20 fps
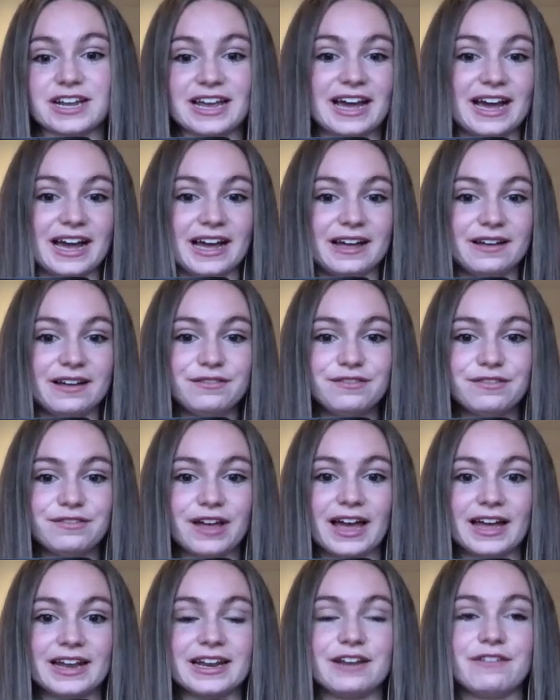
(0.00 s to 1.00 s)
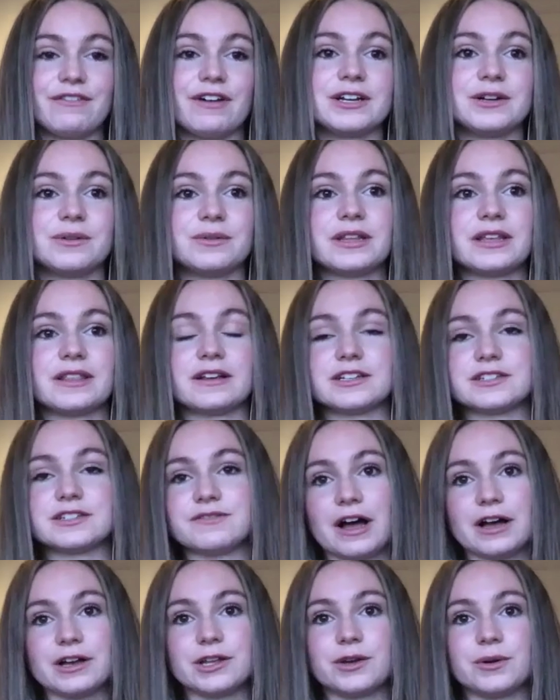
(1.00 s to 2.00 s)
I have. And if I don't think there's
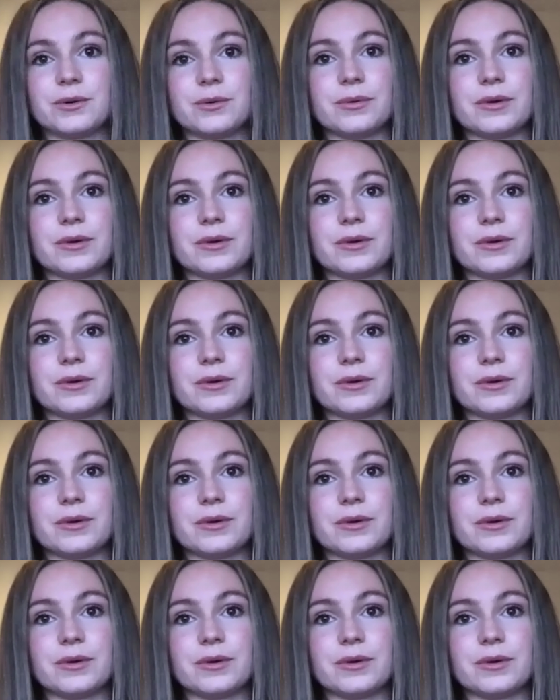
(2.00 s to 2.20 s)
value